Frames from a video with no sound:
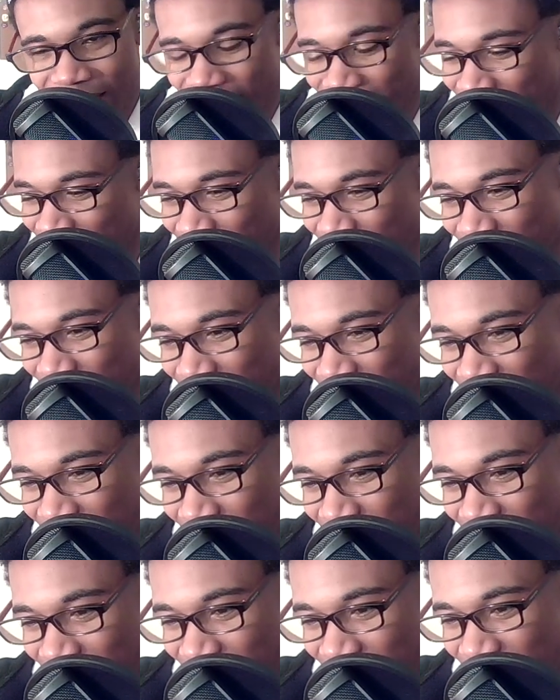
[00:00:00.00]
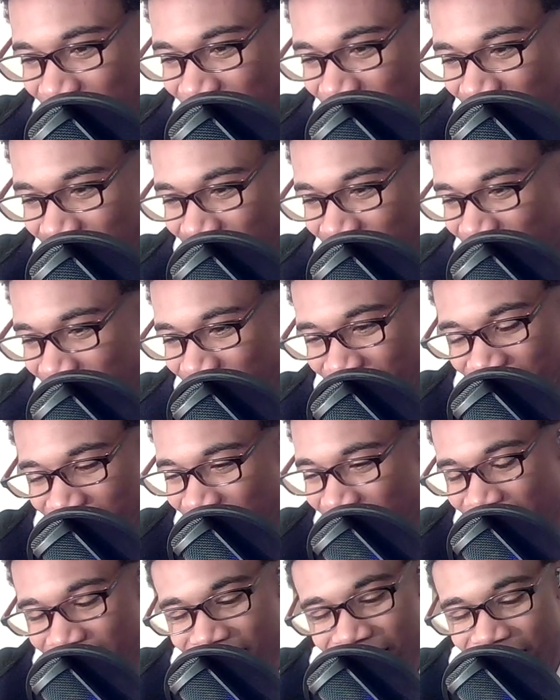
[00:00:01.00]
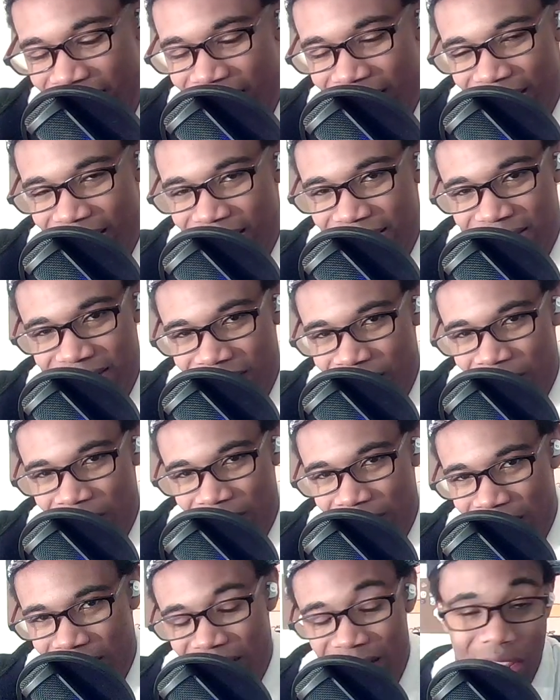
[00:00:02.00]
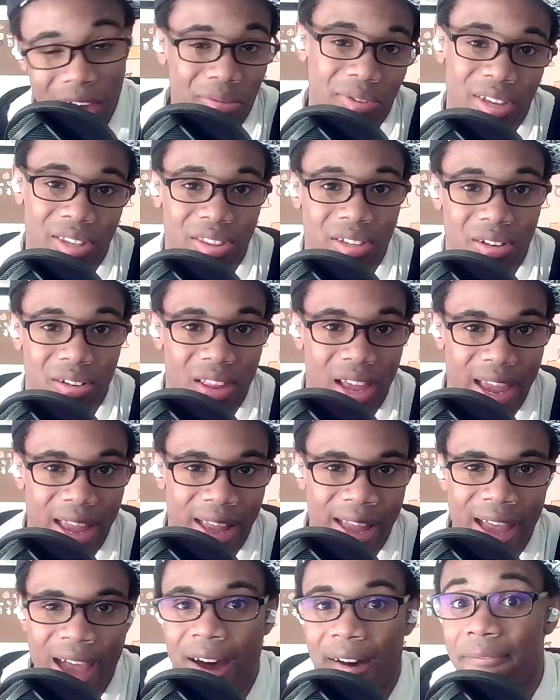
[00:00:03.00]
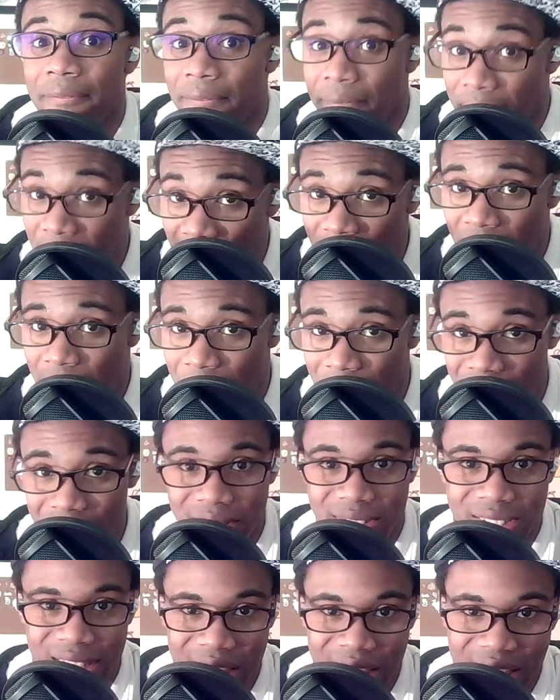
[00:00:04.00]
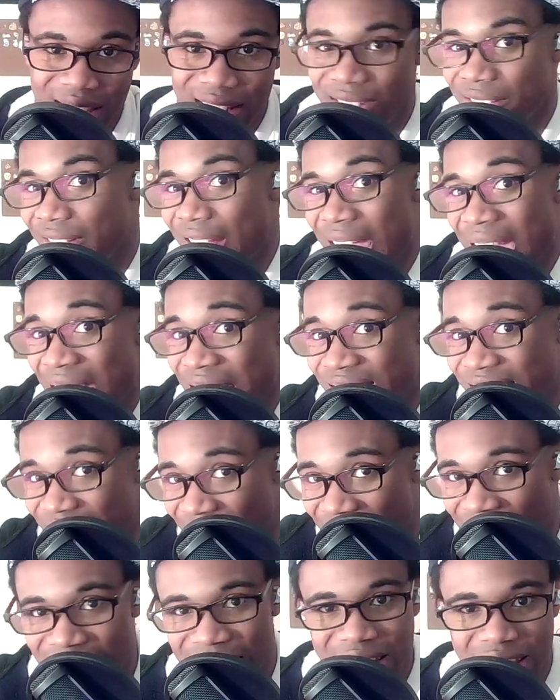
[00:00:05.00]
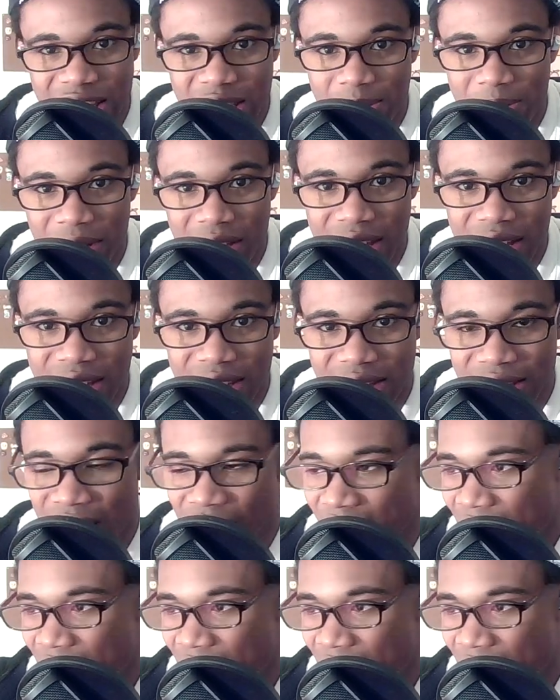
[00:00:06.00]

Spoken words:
I think they're kind of like a chill villain. I don't think they're like a villain per se. They're antagonists because